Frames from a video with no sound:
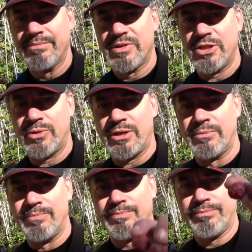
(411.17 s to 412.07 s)
So,
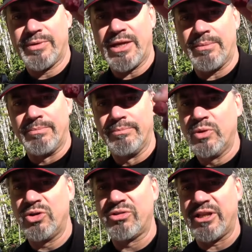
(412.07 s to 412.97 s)
yeah,
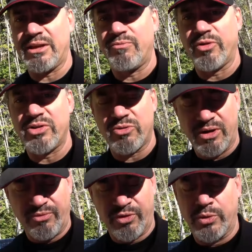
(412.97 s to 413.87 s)
who doesn't like
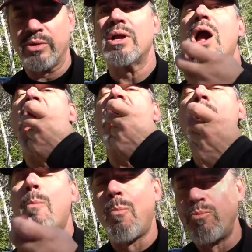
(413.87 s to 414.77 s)
freeze-dried fruit?
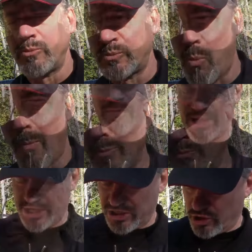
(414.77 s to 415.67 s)
While I wait for my
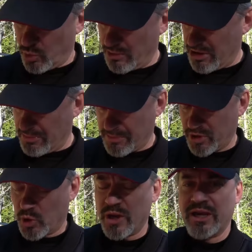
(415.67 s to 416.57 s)
lunch to warm up, I'm going
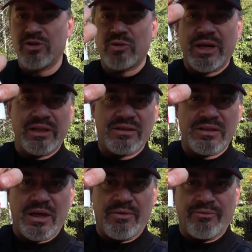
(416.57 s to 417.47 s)
to go ahead and try this
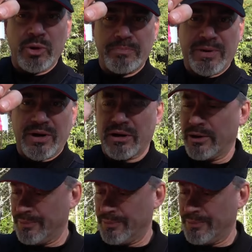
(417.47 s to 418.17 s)
fruit bar.